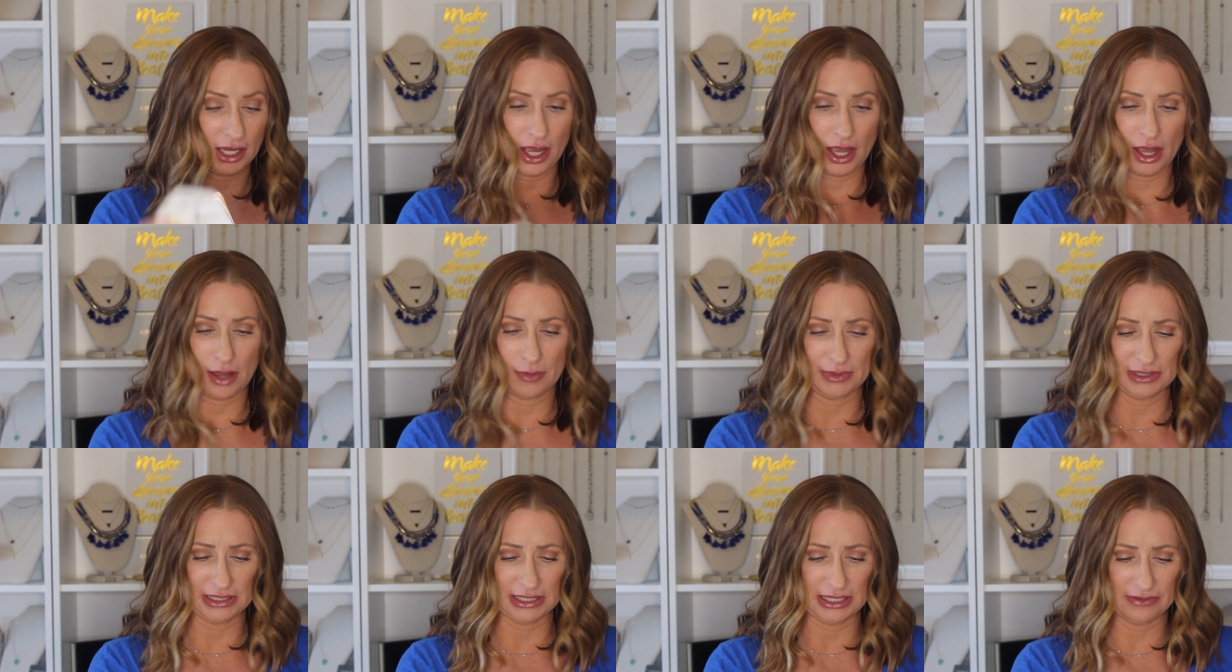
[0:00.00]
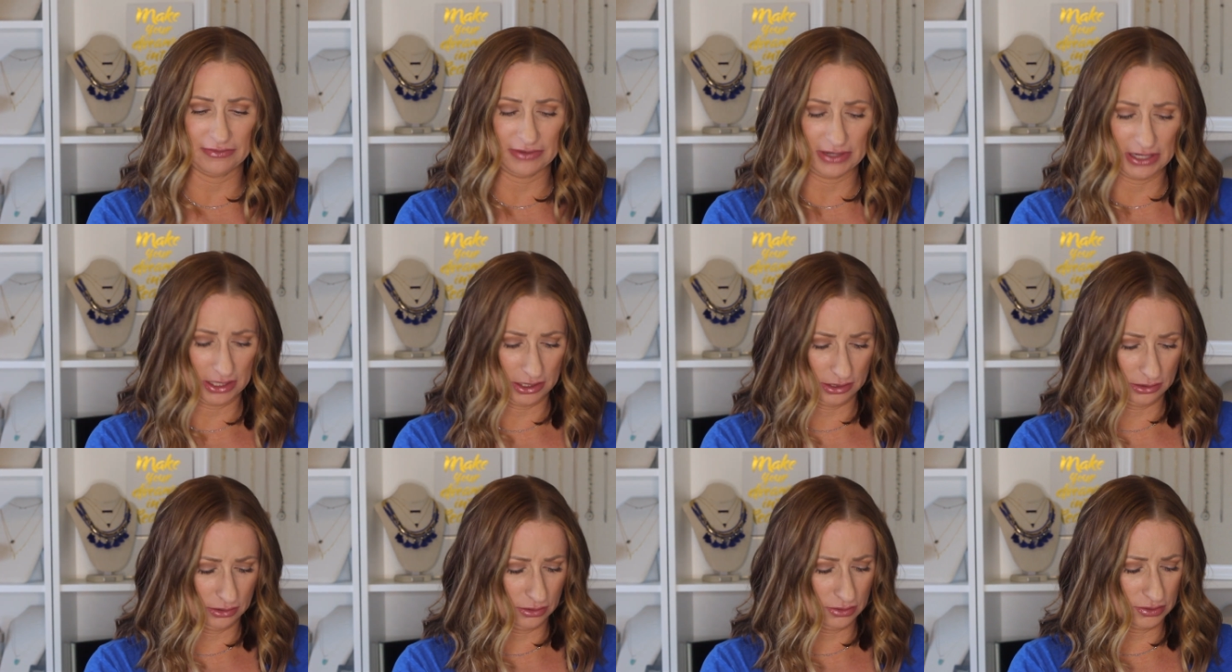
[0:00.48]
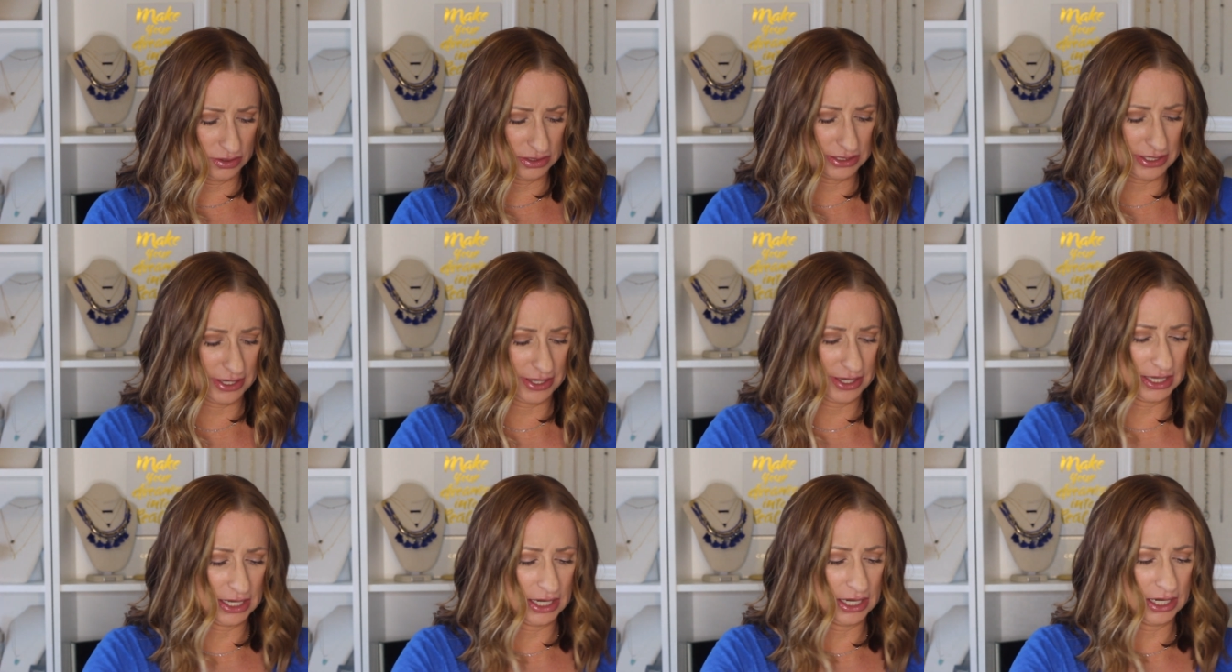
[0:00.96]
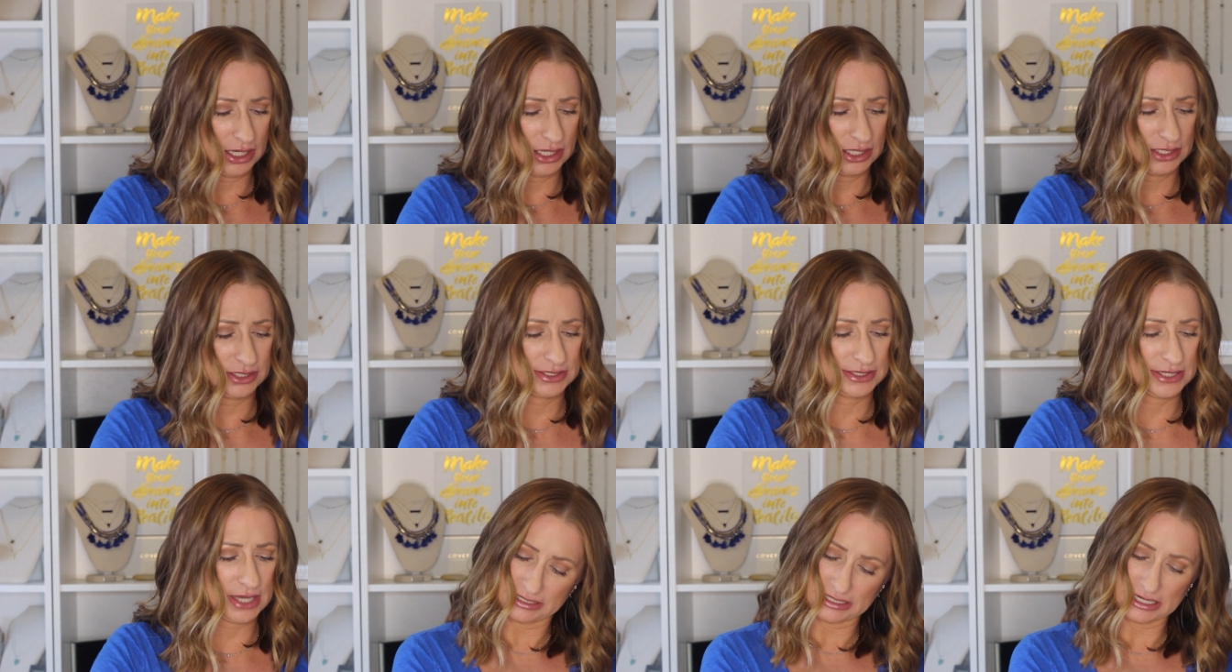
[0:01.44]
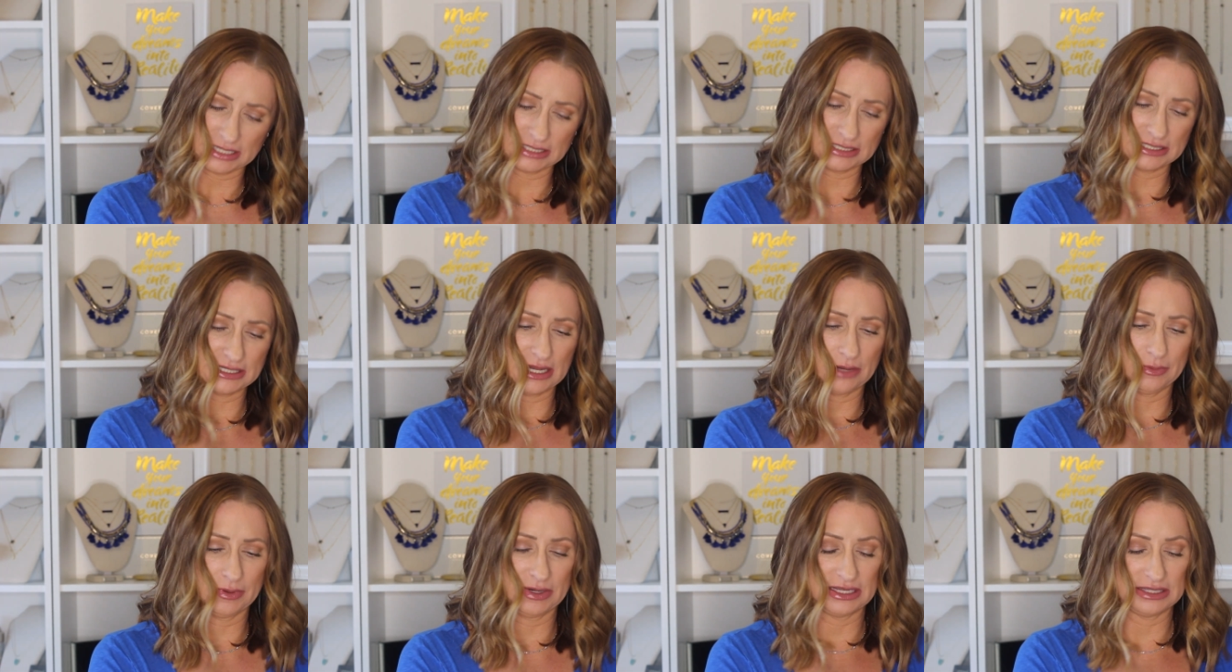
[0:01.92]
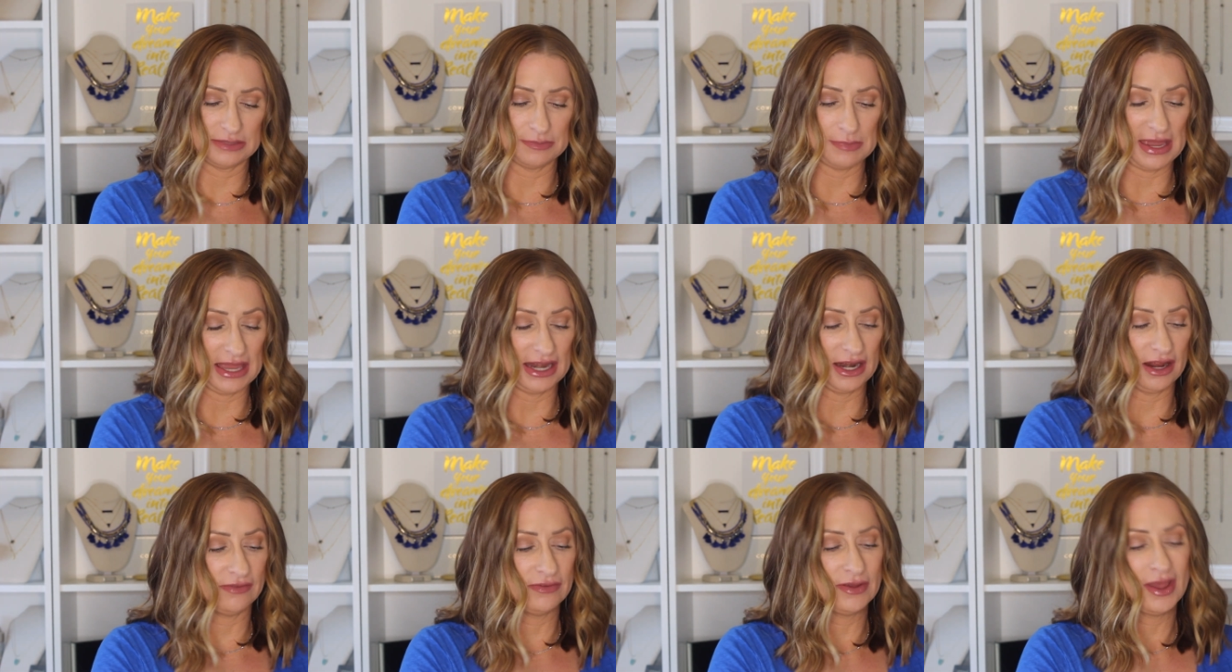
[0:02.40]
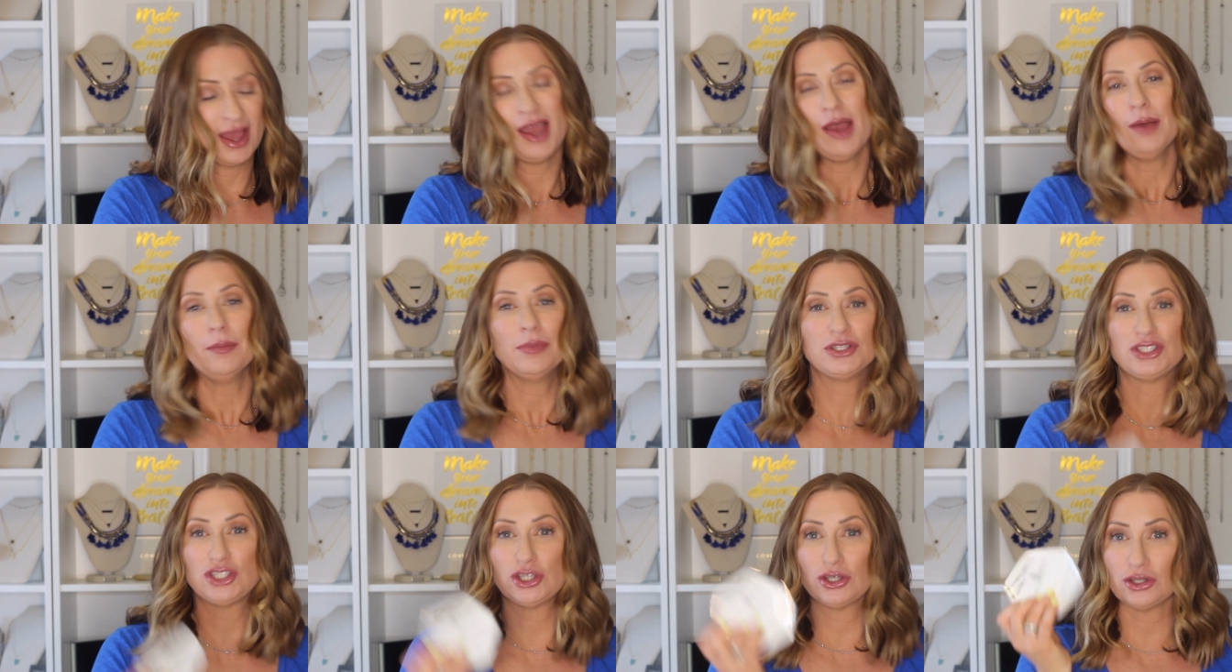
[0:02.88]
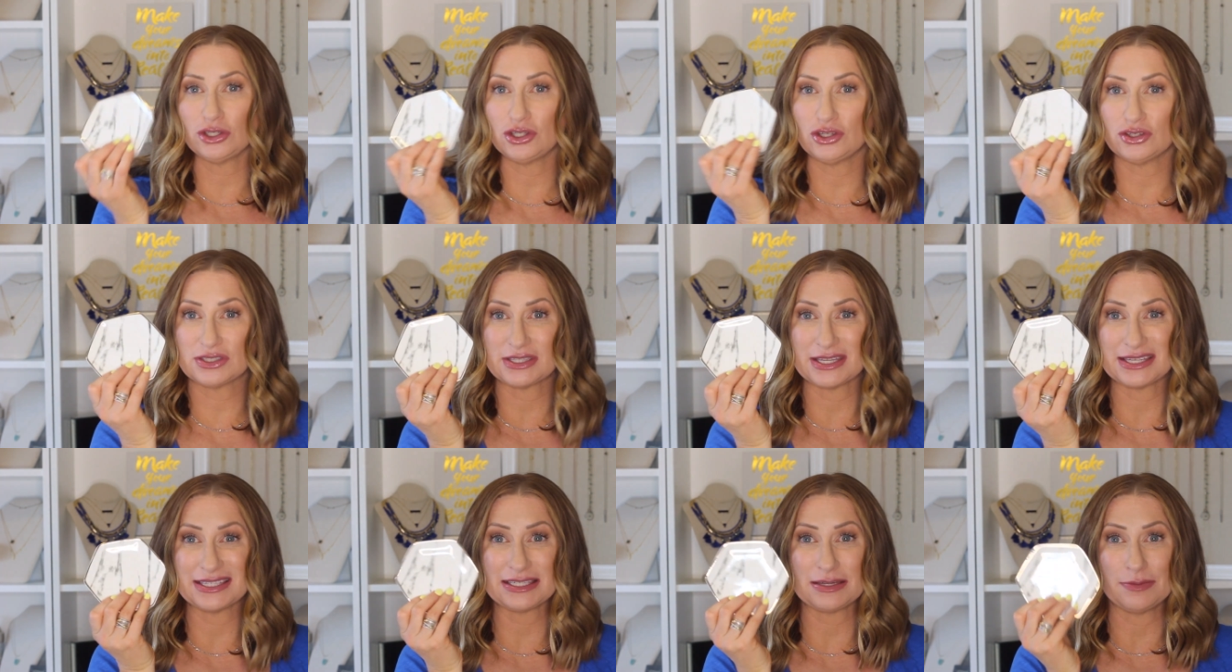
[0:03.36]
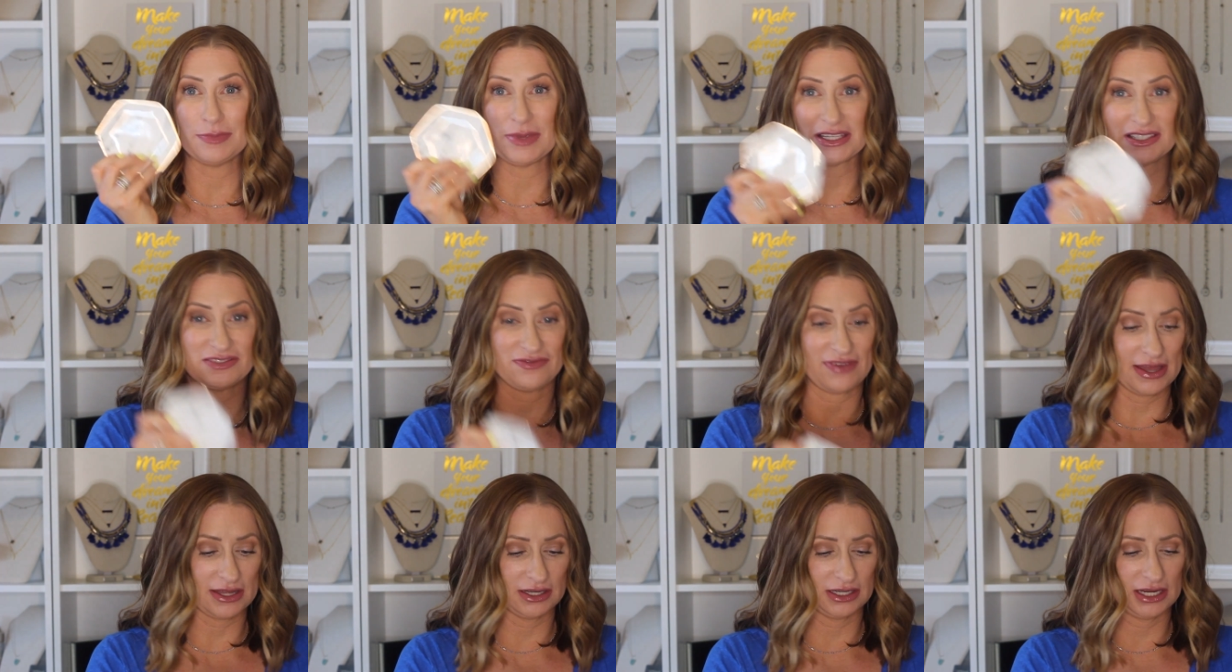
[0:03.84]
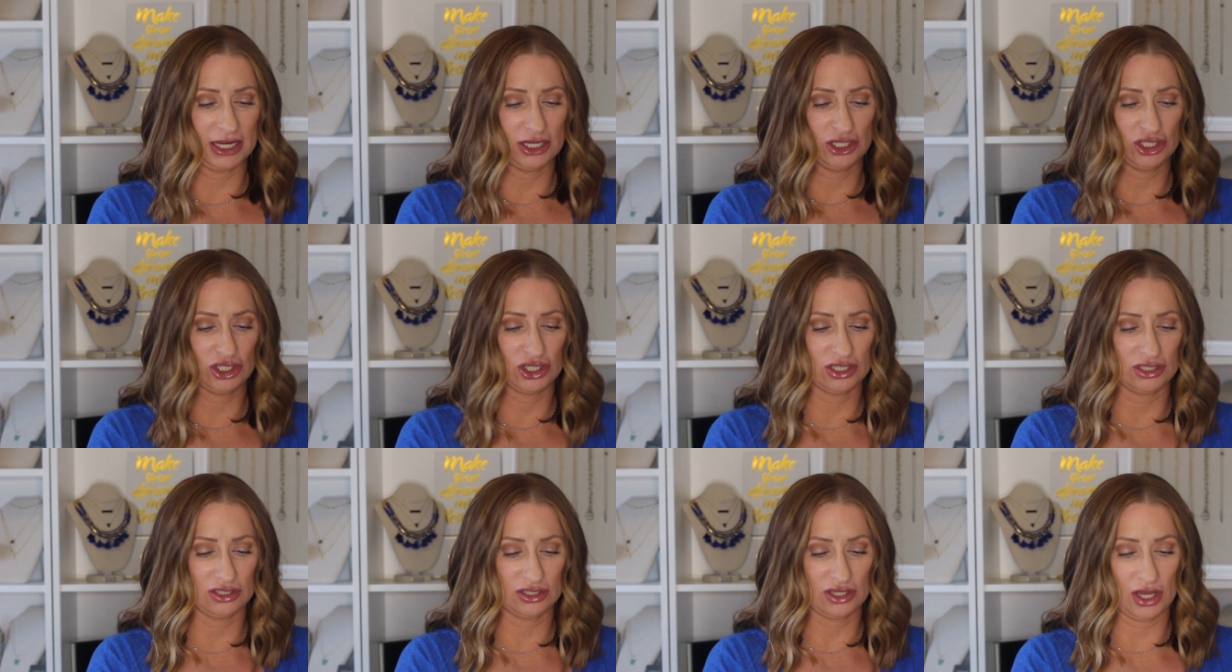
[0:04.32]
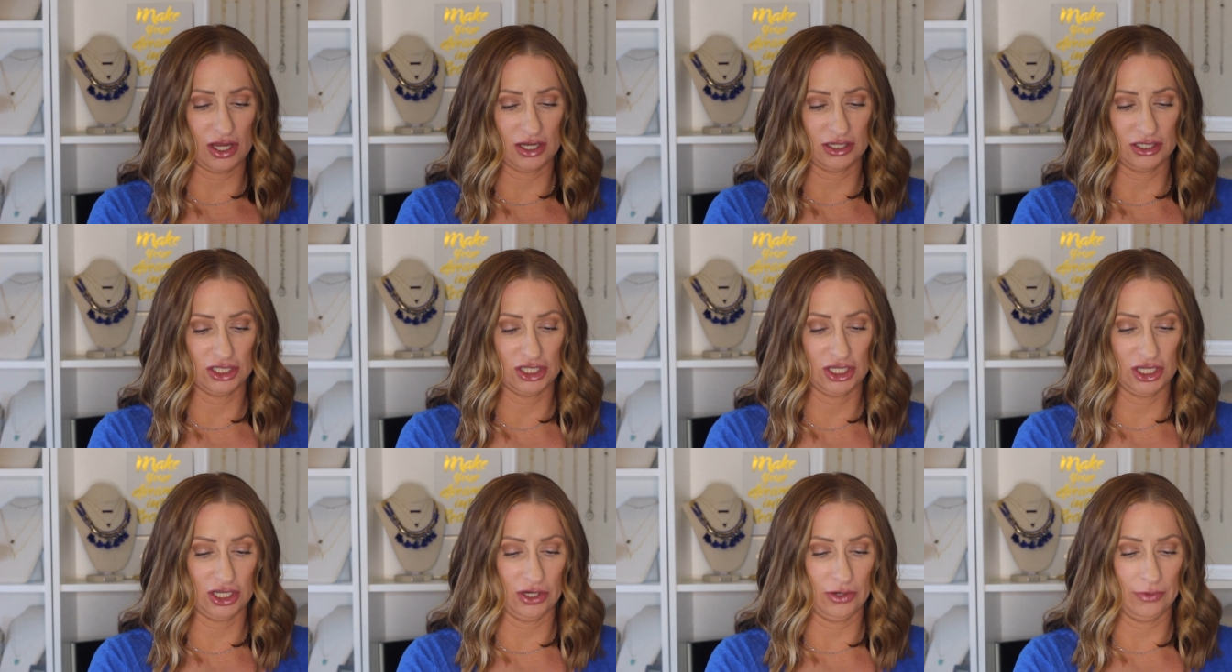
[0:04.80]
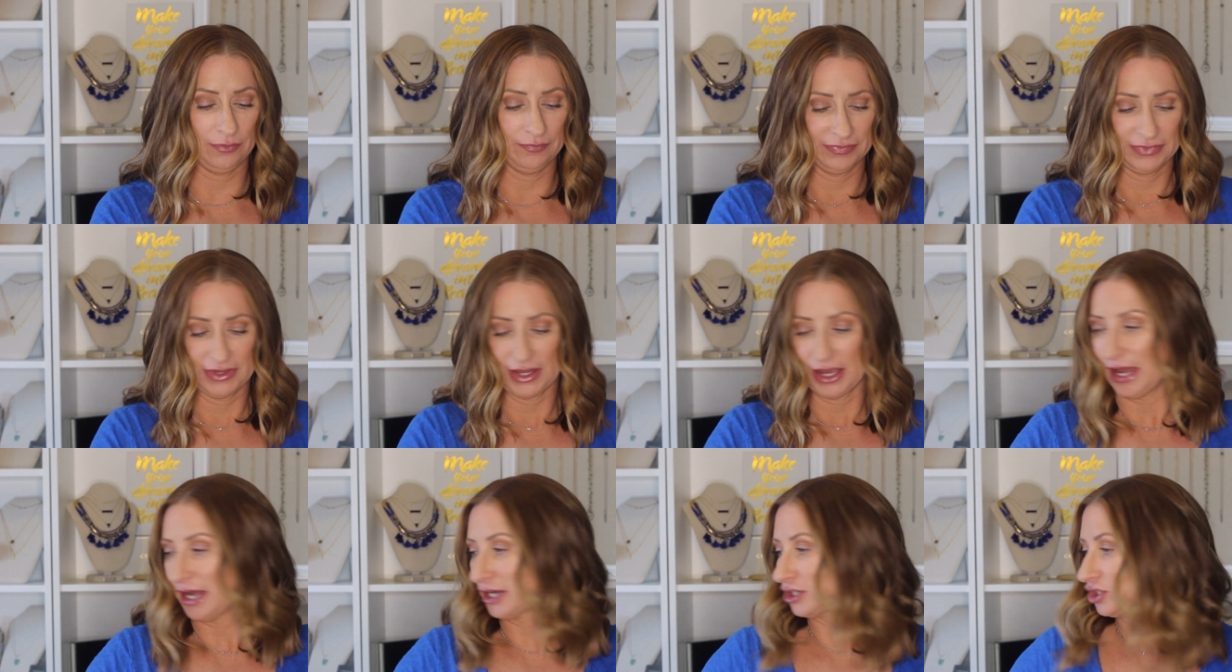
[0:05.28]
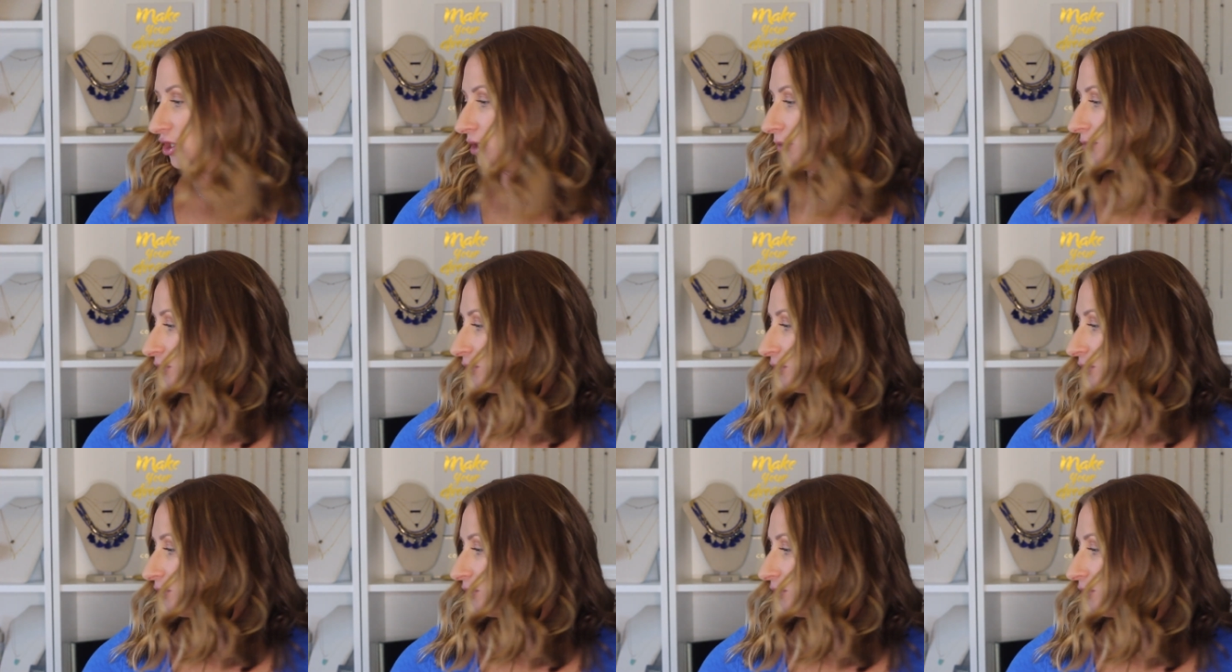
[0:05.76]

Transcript: I believe it, it looks like it is. Does not say what it's made of, but you could use this to mix foundations on too. Actually,